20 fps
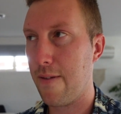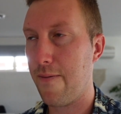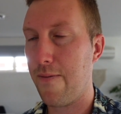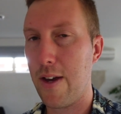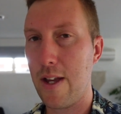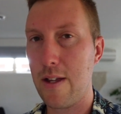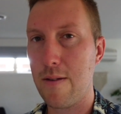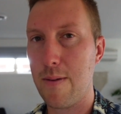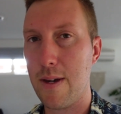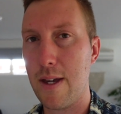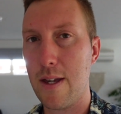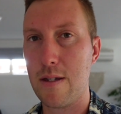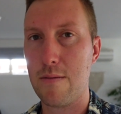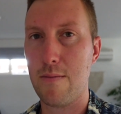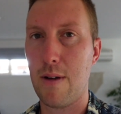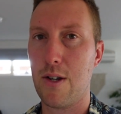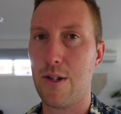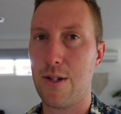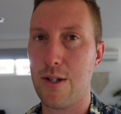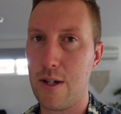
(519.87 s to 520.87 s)
affect me as
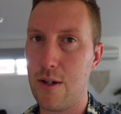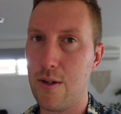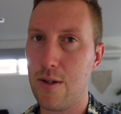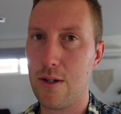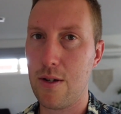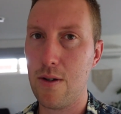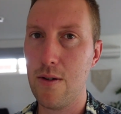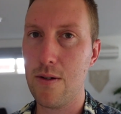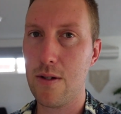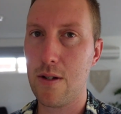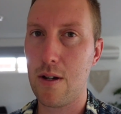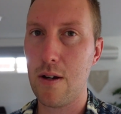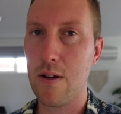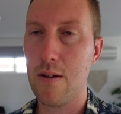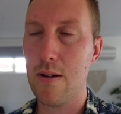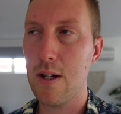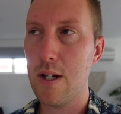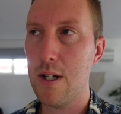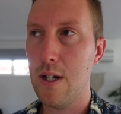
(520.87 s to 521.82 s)
much as it used to, so I